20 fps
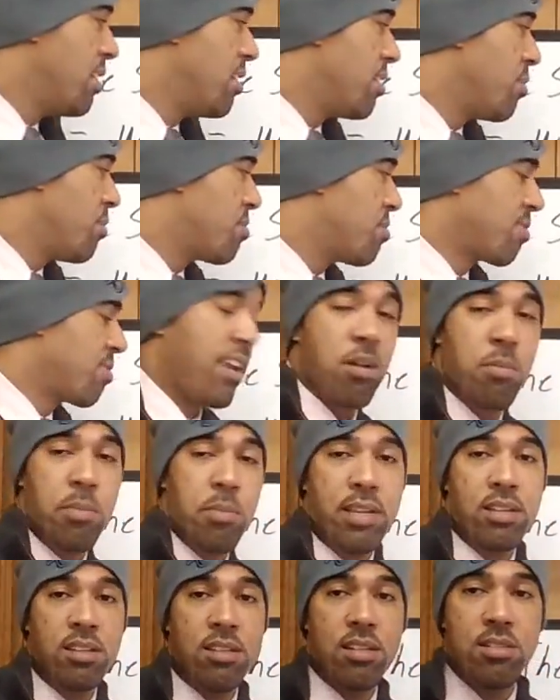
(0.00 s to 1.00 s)
you scare
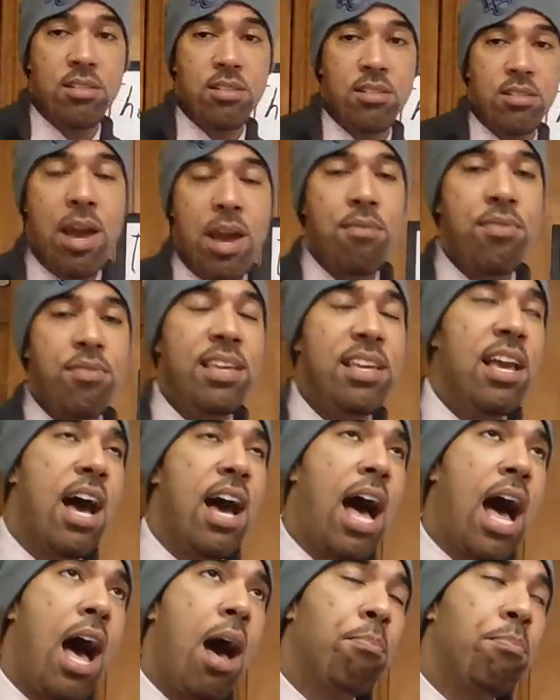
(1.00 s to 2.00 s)
me because you have the
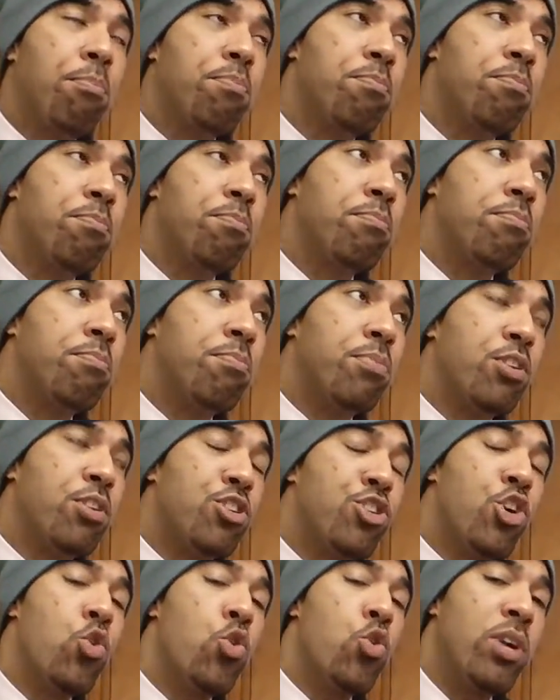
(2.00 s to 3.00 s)

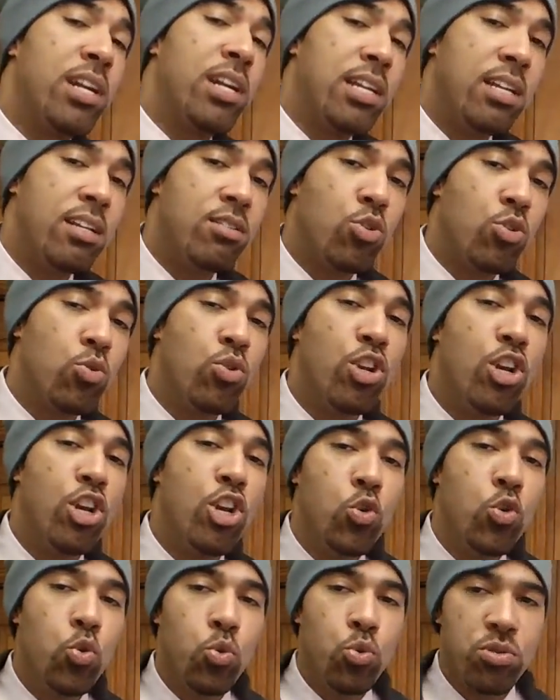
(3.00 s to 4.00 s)
opportunity to
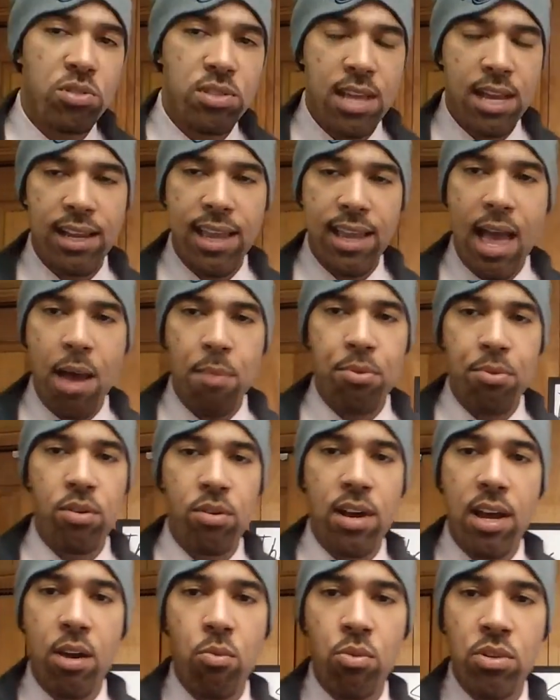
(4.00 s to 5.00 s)
lose that capital.
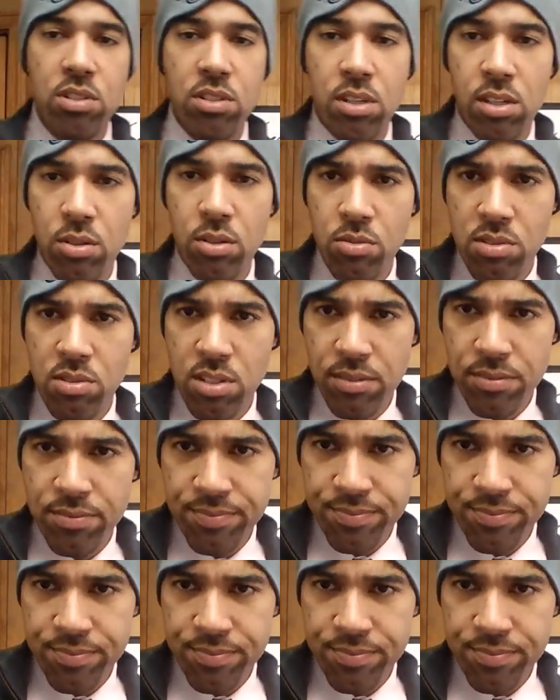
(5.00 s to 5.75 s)
I don't want you to lose it.